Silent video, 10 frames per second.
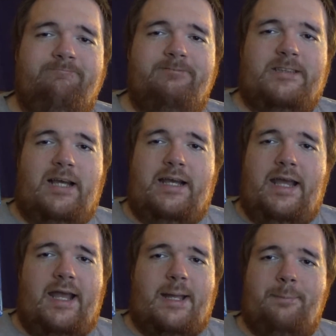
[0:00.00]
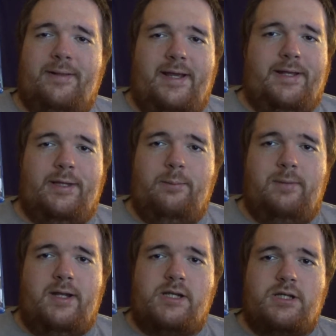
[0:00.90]
so I can't complain too
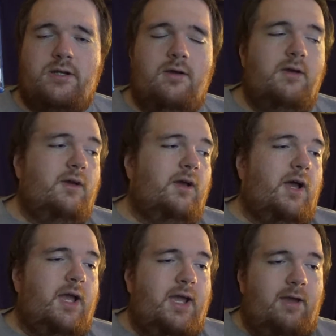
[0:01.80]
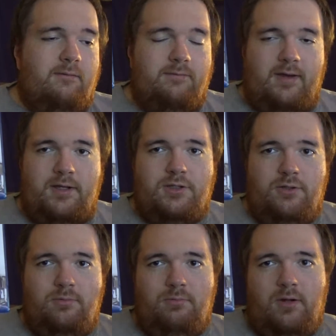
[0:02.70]
much. I have, as
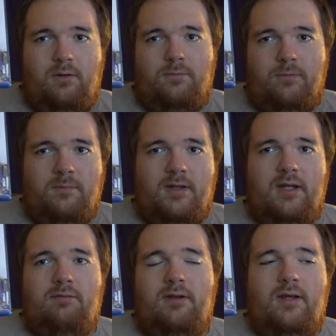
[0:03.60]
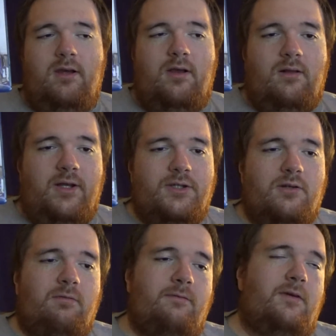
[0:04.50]
you know from the DVD collection
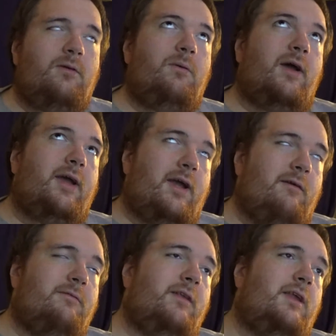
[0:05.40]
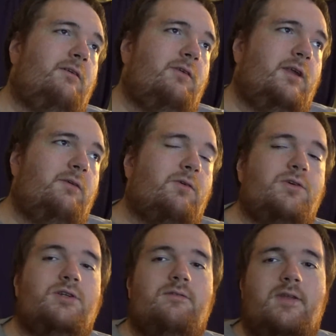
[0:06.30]
overview, I have the DVD
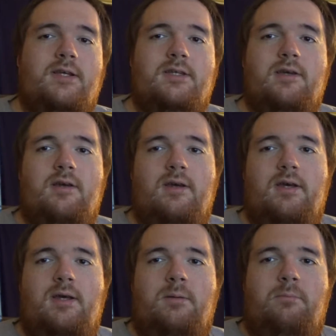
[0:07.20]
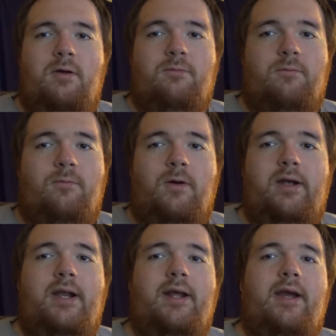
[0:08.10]
version of this. But for
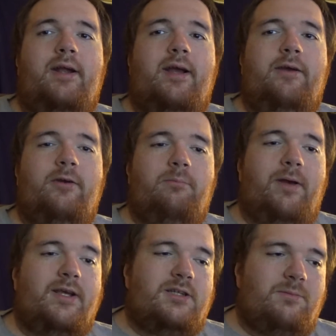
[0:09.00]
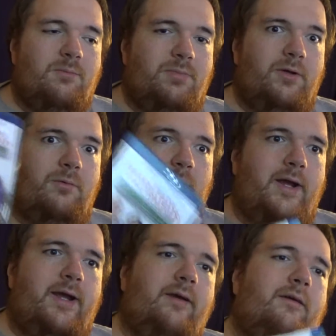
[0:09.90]
488 I couldn't pass up the
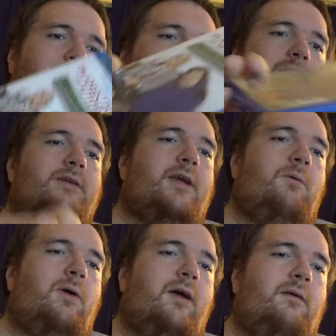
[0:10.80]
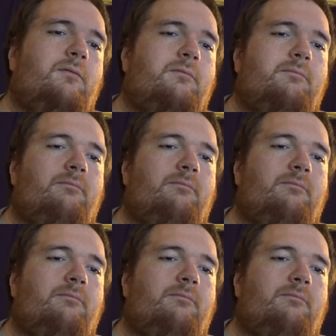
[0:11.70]
Blu-ray. Just like, well,